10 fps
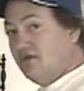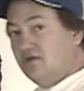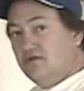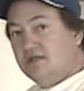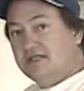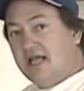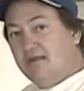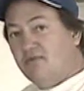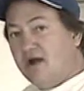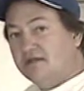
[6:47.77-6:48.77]
you can do the
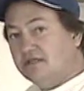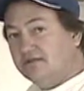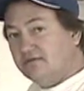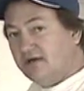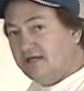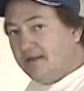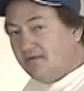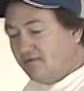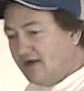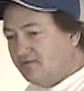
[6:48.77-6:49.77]
same process for any type
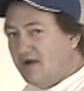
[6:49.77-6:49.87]
of rice.